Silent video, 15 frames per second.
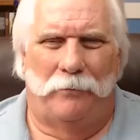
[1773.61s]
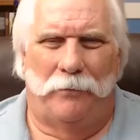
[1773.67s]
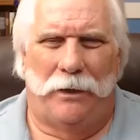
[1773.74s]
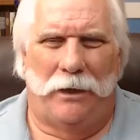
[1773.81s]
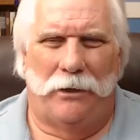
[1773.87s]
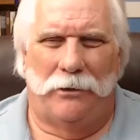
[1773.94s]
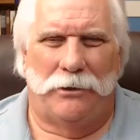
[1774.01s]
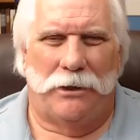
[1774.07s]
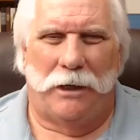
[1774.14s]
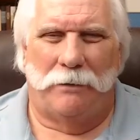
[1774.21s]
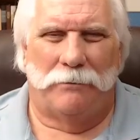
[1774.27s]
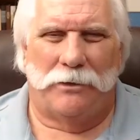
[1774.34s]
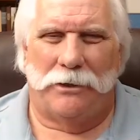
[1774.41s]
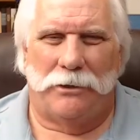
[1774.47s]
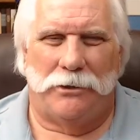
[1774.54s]
Peter,
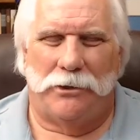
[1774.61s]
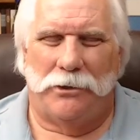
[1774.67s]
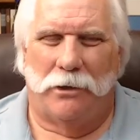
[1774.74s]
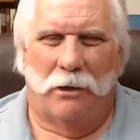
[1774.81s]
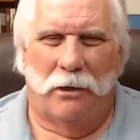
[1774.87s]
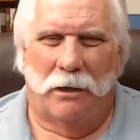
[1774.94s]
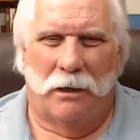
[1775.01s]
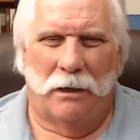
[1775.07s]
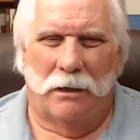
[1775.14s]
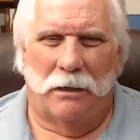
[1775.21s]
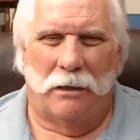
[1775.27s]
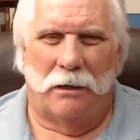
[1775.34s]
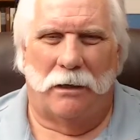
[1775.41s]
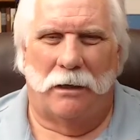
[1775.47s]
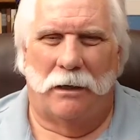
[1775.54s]
James, and John,
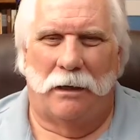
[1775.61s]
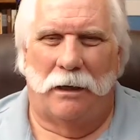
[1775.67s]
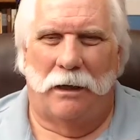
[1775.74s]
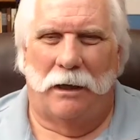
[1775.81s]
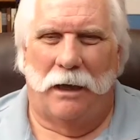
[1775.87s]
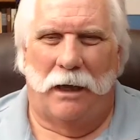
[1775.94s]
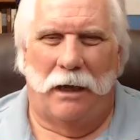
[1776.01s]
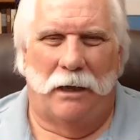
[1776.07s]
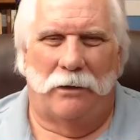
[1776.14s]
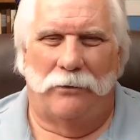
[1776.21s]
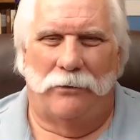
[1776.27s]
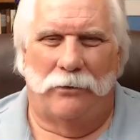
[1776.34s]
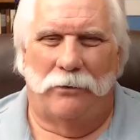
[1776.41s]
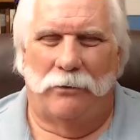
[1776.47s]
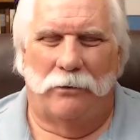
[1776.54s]
and
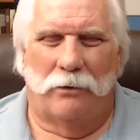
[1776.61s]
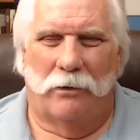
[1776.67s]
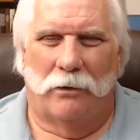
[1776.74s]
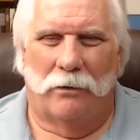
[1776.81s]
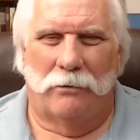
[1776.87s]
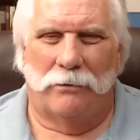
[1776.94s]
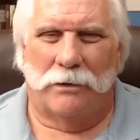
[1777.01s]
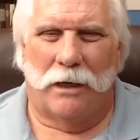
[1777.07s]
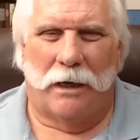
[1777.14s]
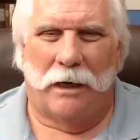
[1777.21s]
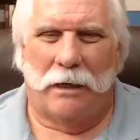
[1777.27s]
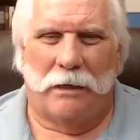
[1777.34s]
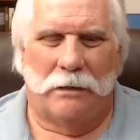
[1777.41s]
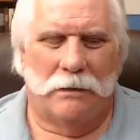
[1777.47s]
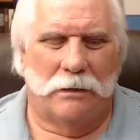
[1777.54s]
Andrew, and all those
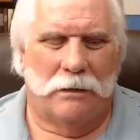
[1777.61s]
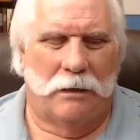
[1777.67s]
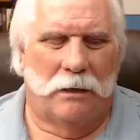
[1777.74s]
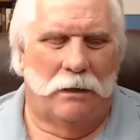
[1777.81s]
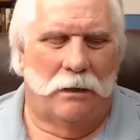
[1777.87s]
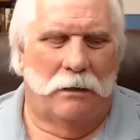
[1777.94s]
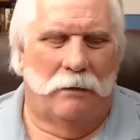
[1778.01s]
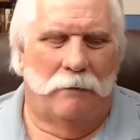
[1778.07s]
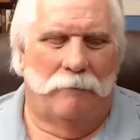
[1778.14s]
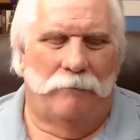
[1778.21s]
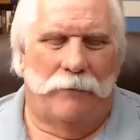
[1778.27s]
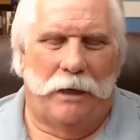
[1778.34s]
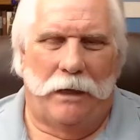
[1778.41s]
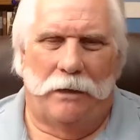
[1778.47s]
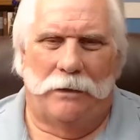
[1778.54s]
guys,
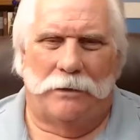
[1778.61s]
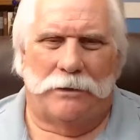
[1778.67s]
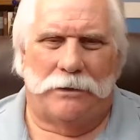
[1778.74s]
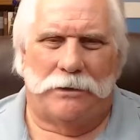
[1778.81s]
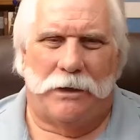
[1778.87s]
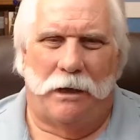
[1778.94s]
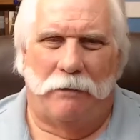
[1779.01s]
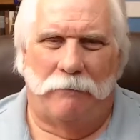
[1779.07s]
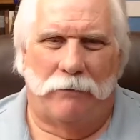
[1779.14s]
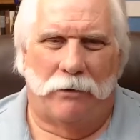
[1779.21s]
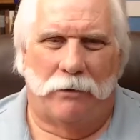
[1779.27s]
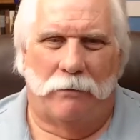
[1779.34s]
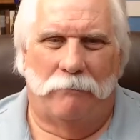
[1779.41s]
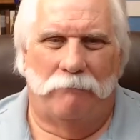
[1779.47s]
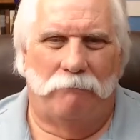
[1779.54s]
and the
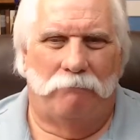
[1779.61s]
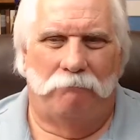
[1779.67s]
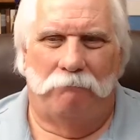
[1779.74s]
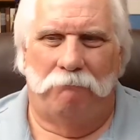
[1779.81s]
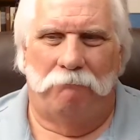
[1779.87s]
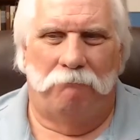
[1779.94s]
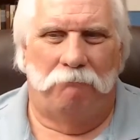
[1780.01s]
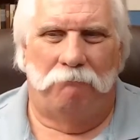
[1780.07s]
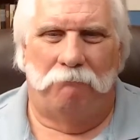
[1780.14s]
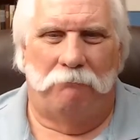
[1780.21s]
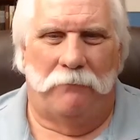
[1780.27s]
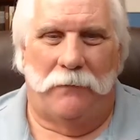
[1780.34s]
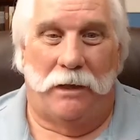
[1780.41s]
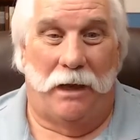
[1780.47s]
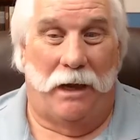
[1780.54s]
Savior,
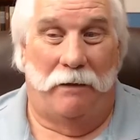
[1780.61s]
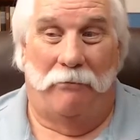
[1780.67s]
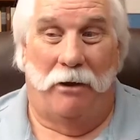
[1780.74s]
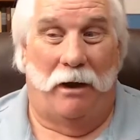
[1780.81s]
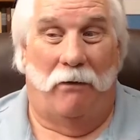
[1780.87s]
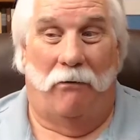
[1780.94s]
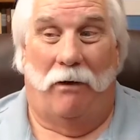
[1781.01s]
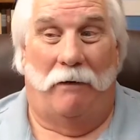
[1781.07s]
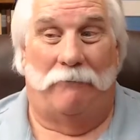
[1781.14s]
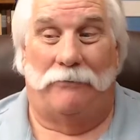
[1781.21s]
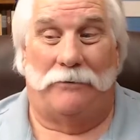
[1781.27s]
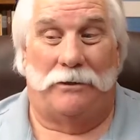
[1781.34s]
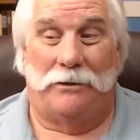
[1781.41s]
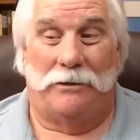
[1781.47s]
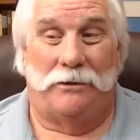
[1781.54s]
they never had
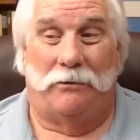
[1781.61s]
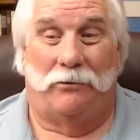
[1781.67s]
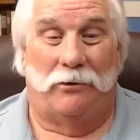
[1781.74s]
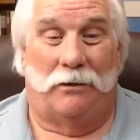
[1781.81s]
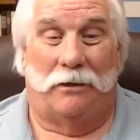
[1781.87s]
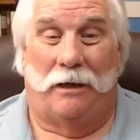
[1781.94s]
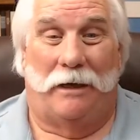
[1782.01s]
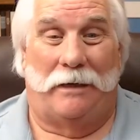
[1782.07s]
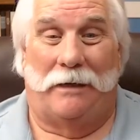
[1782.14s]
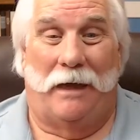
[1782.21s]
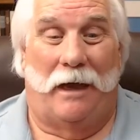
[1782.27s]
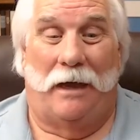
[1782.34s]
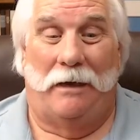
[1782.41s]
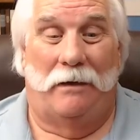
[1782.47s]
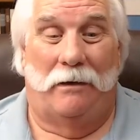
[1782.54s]
offices that looked like
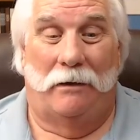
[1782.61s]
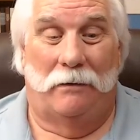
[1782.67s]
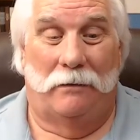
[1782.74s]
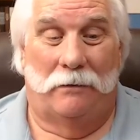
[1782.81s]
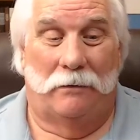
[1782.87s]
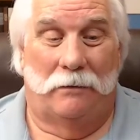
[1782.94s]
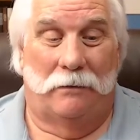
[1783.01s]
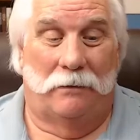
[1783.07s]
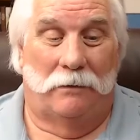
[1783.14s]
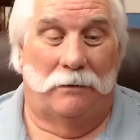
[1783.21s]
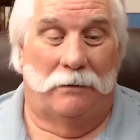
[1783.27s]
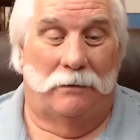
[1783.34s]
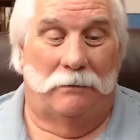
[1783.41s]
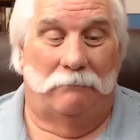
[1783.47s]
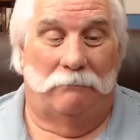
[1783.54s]
that.
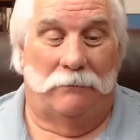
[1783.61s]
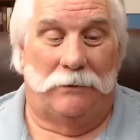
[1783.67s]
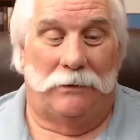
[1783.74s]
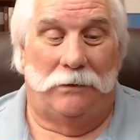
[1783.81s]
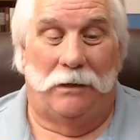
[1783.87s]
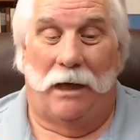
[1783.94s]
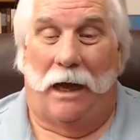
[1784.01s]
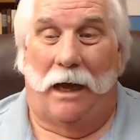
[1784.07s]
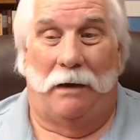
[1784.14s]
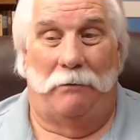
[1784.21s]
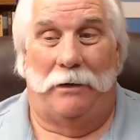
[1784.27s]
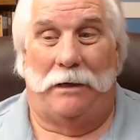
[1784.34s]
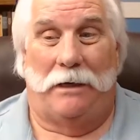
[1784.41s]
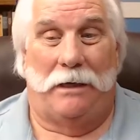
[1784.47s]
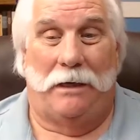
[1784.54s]
You got to
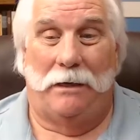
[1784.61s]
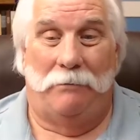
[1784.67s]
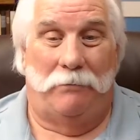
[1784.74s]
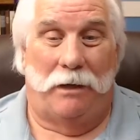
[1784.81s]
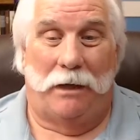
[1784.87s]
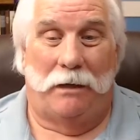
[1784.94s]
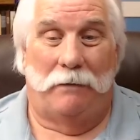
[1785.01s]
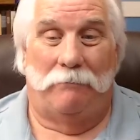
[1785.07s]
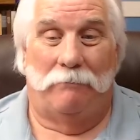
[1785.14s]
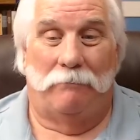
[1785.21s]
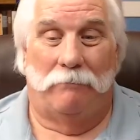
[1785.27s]
be kidding me.